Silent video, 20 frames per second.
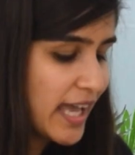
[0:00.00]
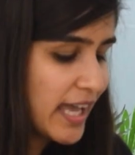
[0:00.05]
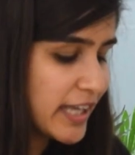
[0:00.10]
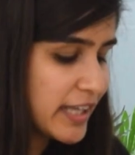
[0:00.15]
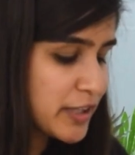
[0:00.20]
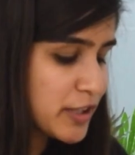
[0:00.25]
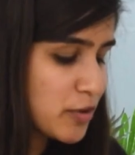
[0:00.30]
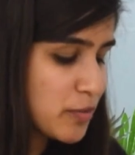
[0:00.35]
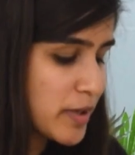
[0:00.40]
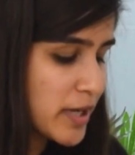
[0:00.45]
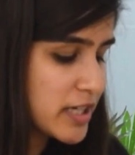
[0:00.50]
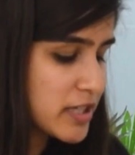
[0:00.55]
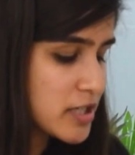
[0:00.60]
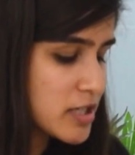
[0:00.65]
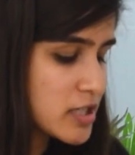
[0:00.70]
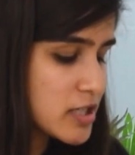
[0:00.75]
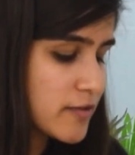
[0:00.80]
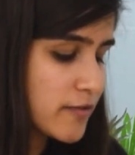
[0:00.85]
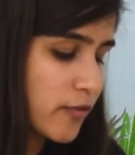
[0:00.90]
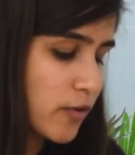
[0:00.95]

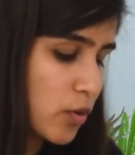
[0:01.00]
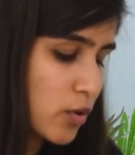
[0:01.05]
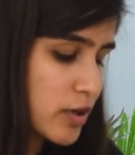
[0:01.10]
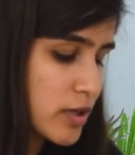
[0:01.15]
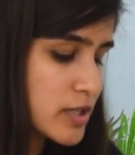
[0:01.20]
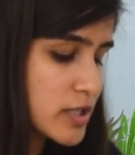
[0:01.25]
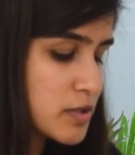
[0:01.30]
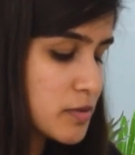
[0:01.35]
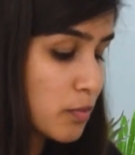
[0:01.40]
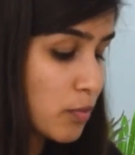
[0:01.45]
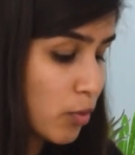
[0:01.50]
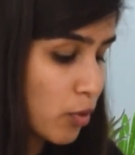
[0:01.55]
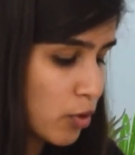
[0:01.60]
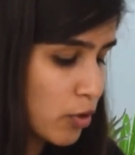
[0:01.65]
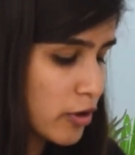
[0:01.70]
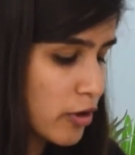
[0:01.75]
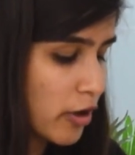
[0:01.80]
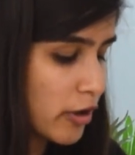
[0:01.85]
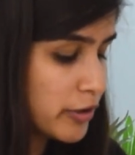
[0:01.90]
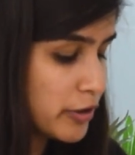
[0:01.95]
Incubators focus
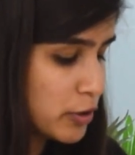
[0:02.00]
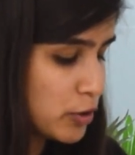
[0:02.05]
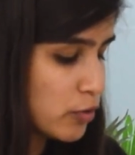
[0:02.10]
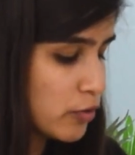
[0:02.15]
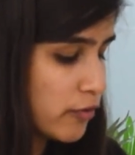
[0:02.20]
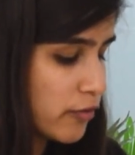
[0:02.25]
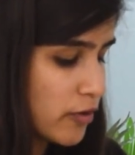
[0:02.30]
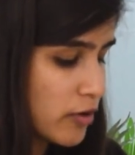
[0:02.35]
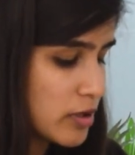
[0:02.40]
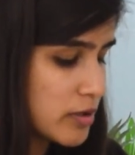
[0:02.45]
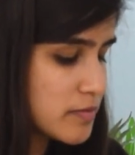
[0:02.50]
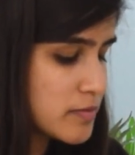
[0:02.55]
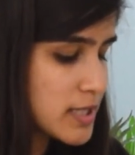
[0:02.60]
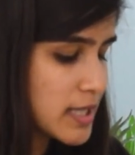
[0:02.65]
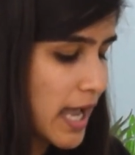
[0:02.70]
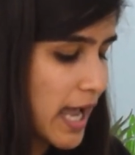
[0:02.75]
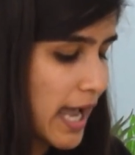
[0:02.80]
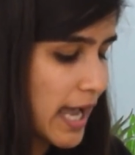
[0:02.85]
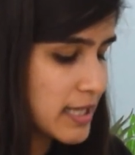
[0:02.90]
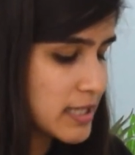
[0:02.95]
more on new
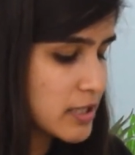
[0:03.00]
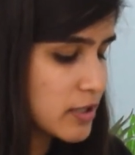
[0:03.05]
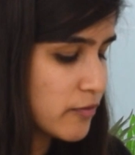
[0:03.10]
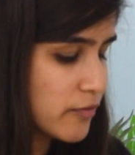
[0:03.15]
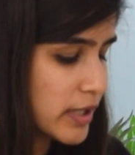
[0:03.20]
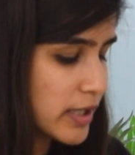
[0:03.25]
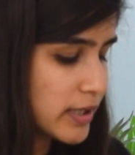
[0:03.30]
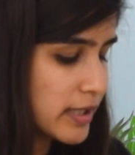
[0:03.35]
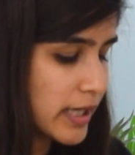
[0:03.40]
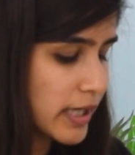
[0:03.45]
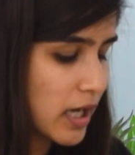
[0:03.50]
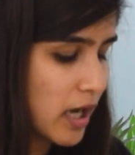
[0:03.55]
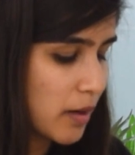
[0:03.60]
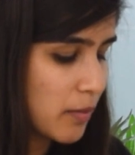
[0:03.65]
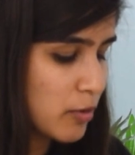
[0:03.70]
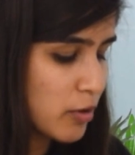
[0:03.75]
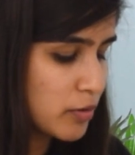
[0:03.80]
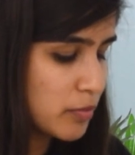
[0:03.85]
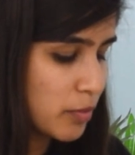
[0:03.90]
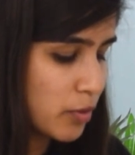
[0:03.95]
firms as and when they
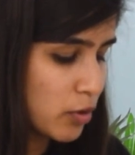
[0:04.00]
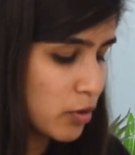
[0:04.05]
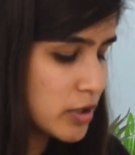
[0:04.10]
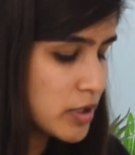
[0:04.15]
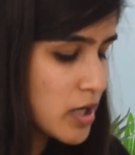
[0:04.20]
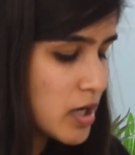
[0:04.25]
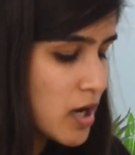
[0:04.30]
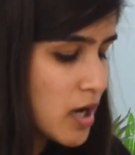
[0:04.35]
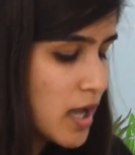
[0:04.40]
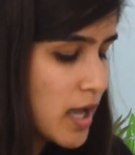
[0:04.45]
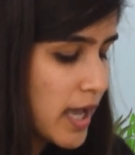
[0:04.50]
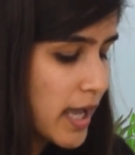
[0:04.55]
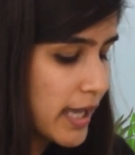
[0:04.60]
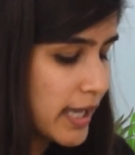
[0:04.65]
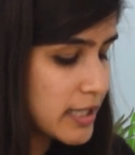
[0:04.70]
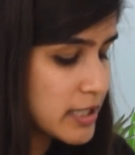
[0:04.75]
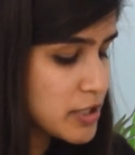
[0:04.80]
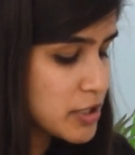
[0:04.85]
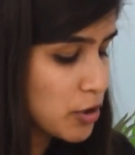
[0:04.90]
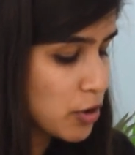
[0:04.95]
come on board.
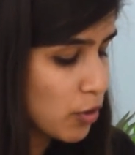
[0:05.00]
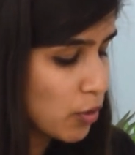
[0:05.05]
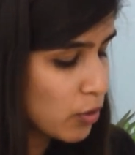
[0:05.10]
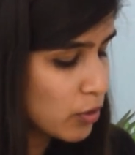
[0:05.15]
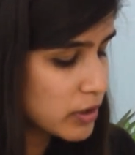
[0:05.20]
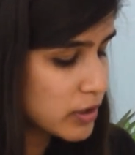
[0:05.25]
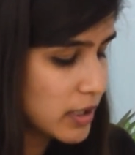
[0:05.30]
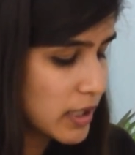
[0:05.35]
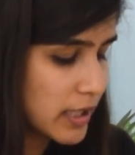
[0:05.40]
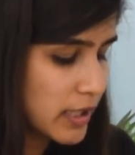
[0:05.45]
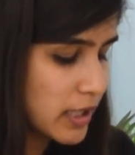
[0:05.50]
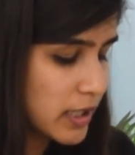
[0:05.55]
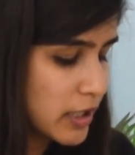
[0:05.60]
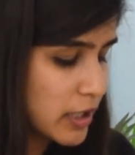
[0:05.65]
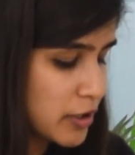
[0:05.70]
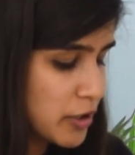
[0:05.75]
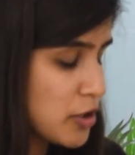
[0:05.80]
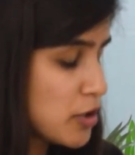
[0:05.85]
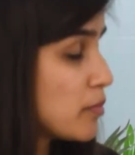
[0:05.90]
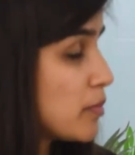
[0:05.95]
Hence, growth in an
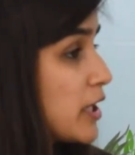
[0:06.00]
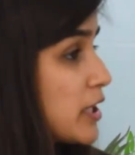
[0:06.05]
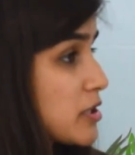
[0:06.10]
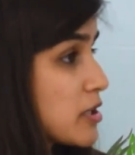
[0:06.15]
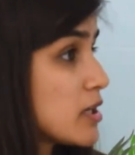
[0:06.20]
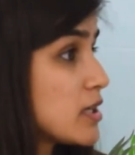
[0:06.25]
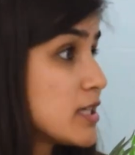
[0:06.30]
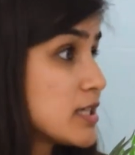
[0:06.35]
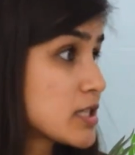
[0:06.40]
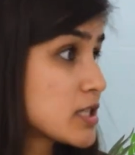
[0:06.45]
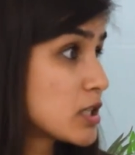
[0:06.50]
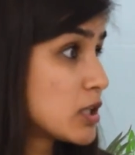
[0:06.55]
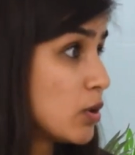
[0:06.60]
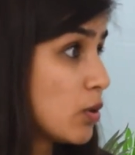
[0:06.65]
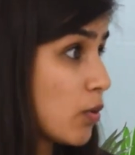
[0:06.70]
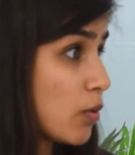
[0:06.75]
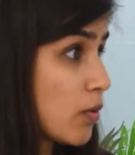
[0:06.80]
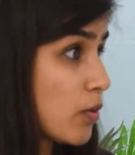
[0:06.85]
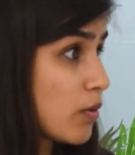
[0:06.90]
incubator is slow.